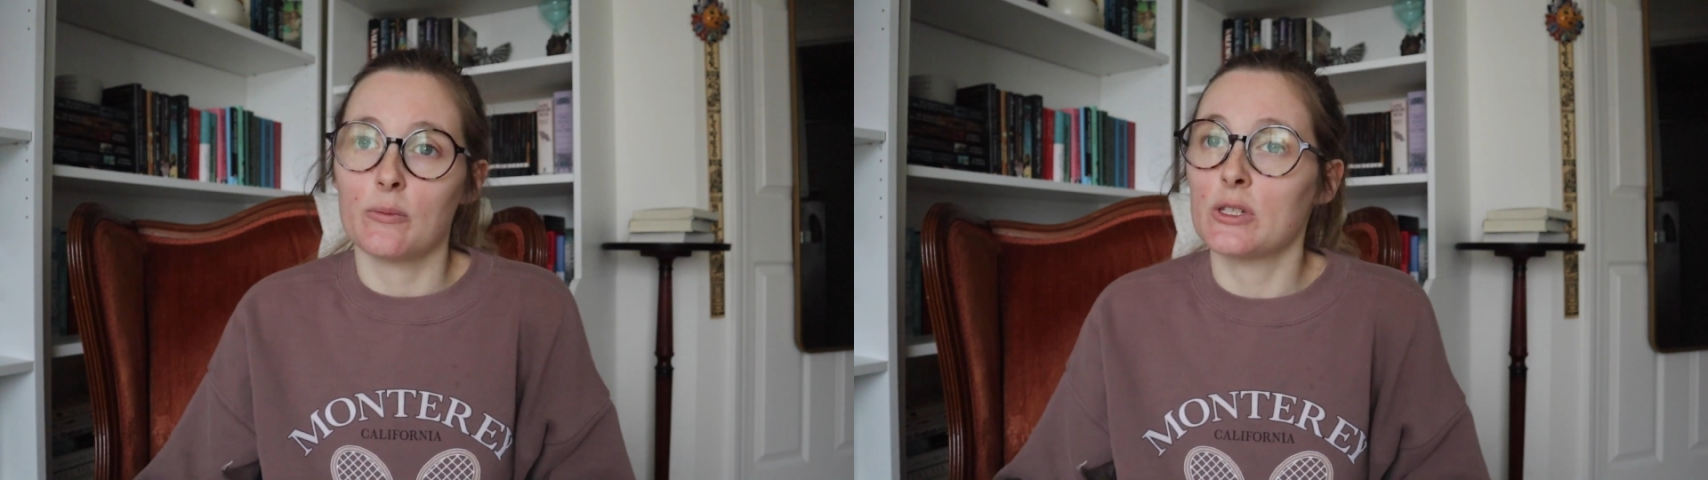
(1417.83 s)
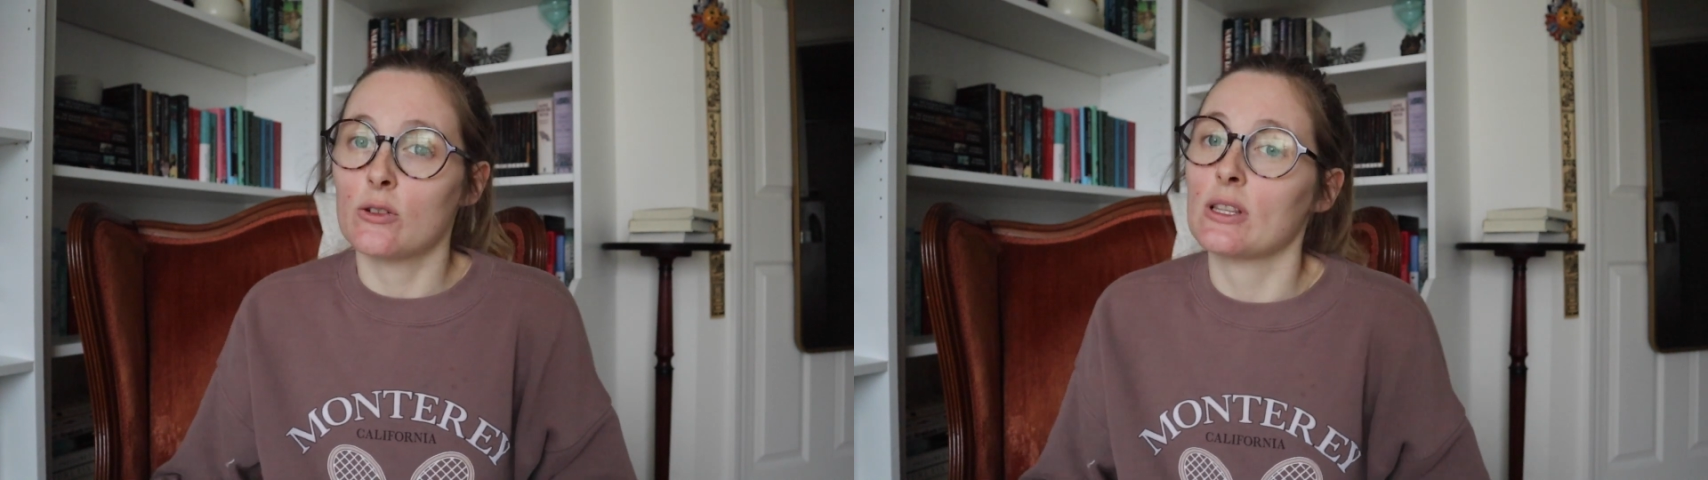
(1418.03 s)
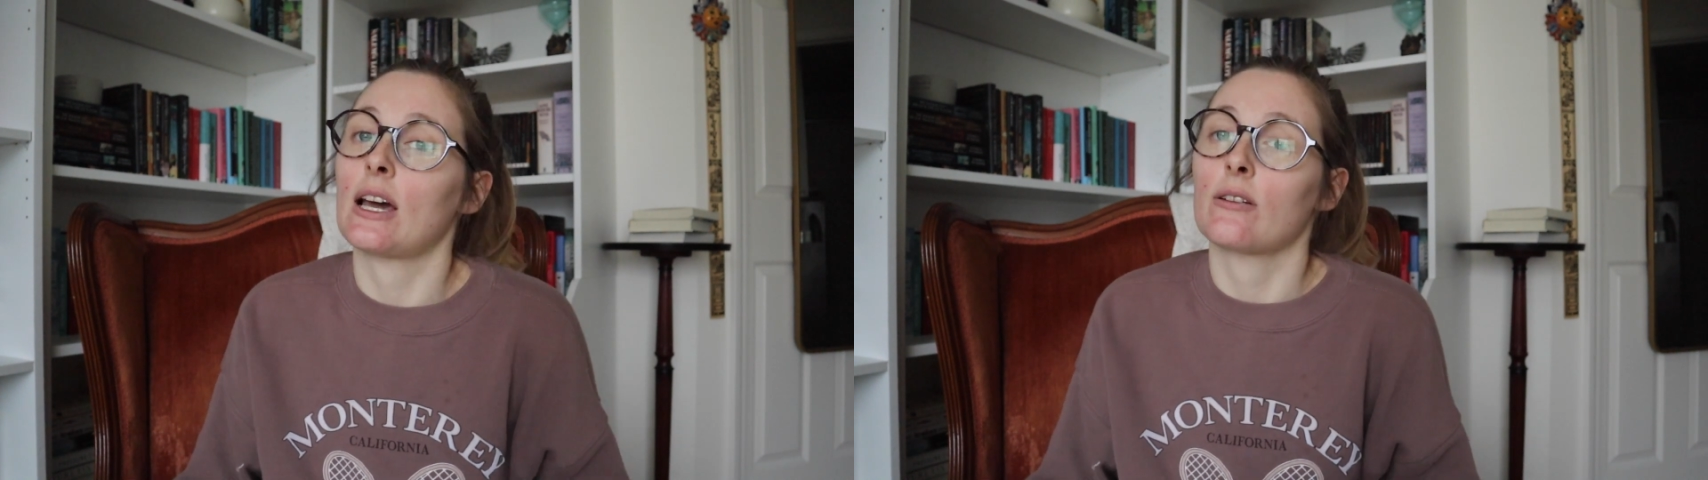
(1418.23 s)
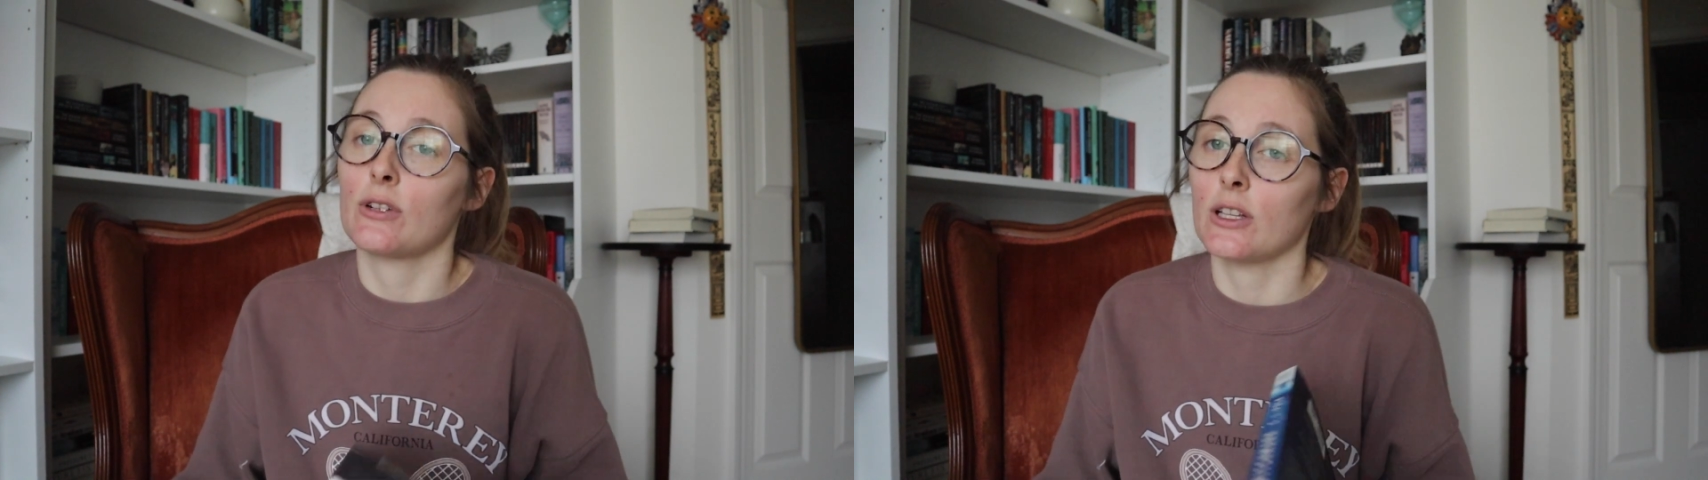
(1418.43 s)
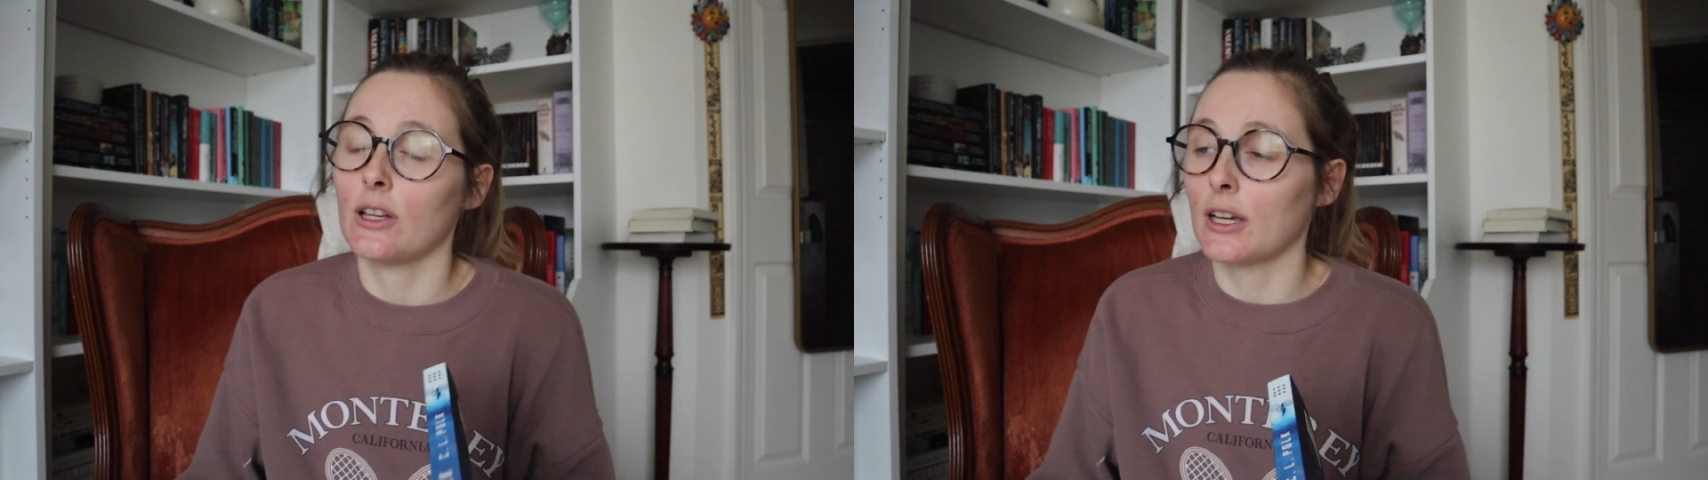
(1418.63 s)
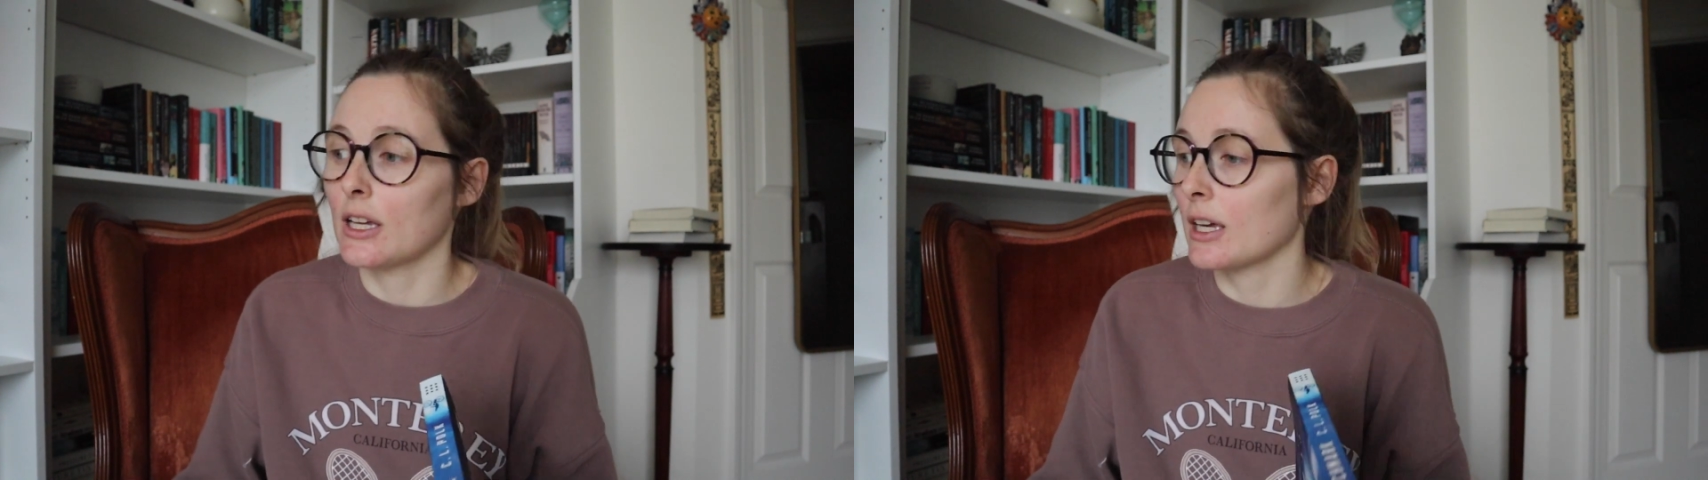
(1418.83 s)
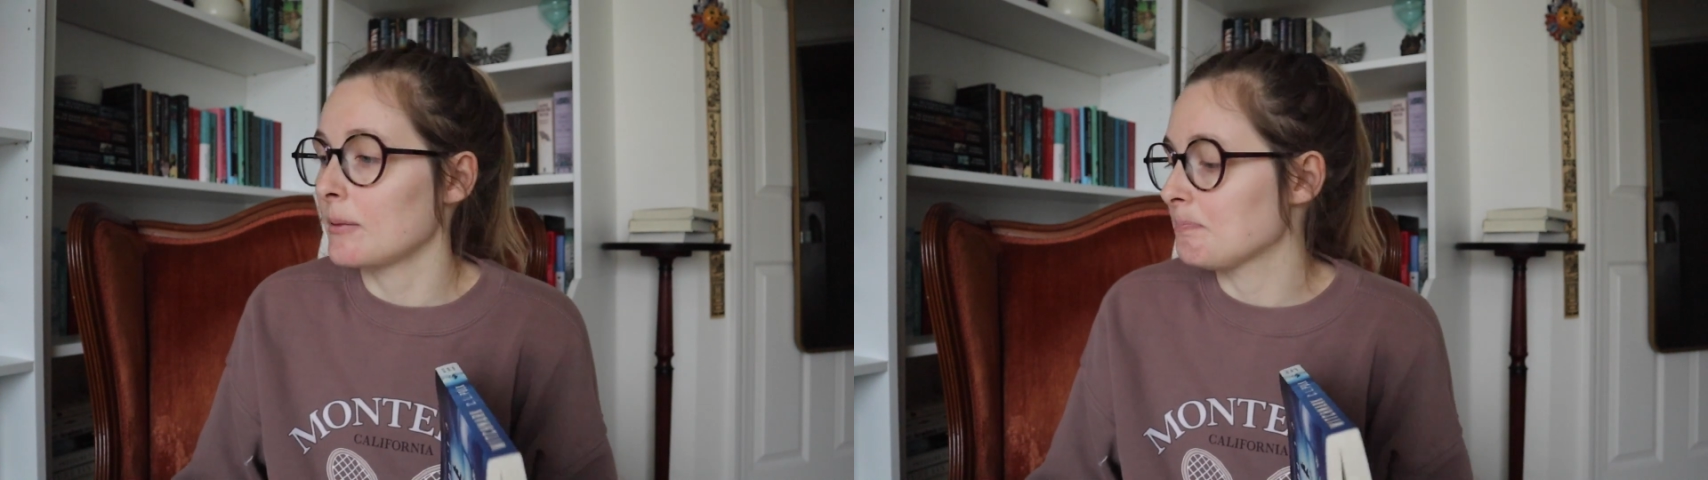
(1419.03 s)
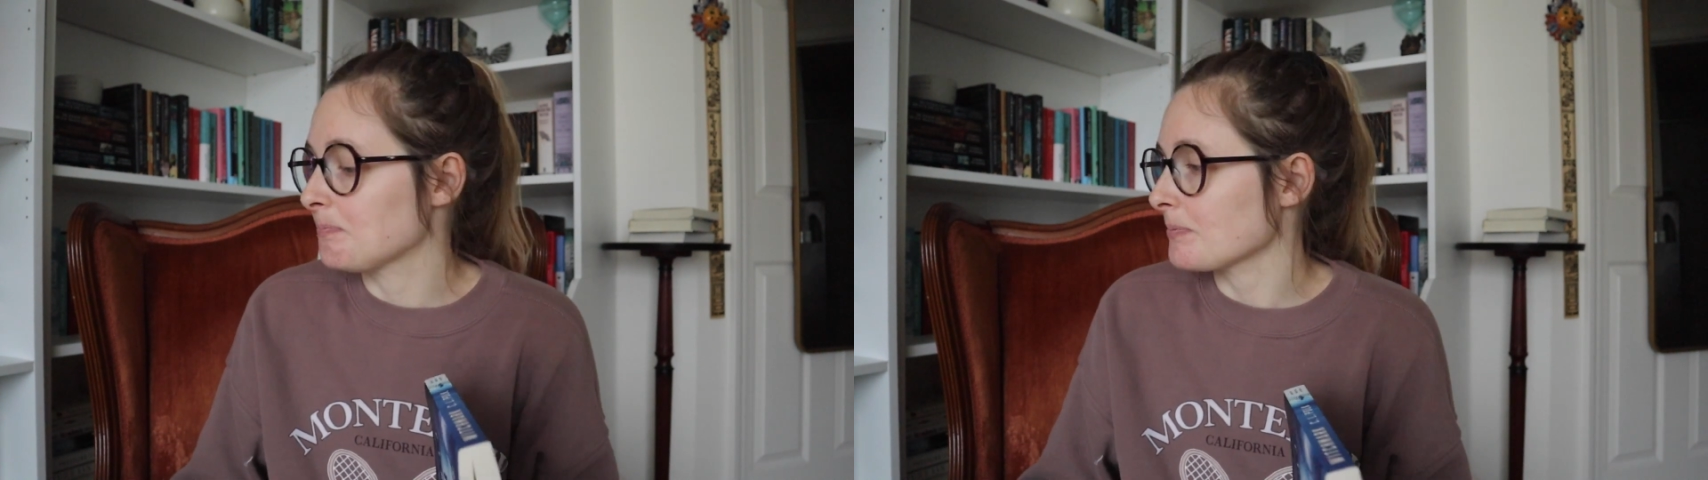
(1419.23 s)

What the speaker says: We've been doing that. I'm really liking it.